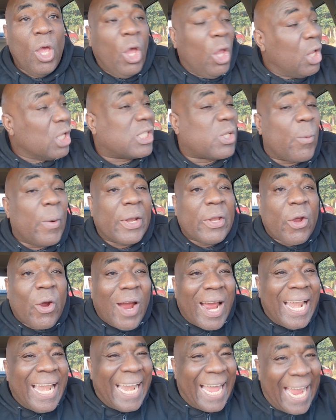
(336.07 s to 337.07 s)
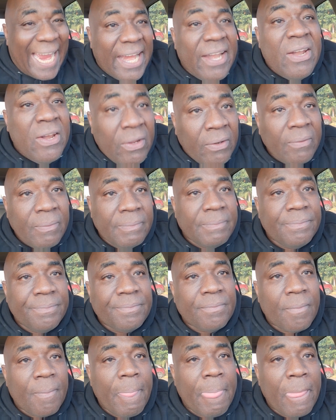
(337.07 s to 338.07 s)
You see when you're aligned,
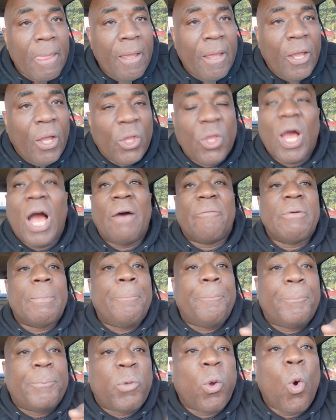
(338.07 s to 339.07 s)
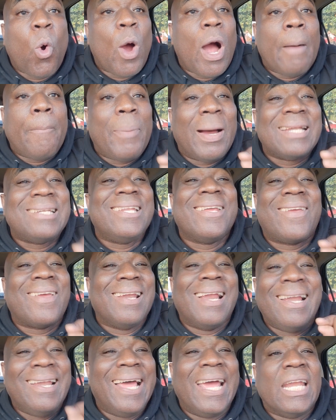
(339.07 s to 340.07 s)
you have to toe a
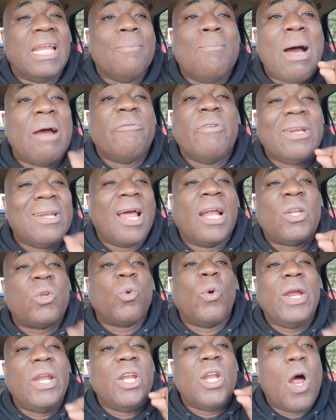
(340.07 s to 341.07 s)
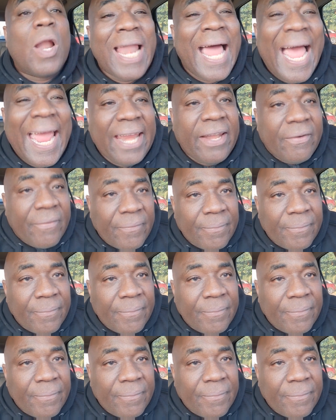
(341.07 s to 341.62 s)
particular line. The Maverick not towing no line.